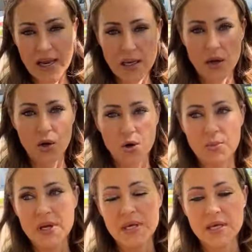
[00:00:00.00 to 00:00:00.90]
white
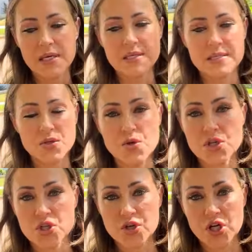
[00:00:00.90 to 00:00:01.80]
home is new
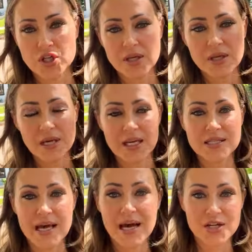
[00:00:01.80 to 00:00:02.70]
construction, and
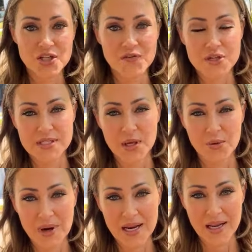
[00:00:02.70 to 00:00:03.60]
it's actually for sale right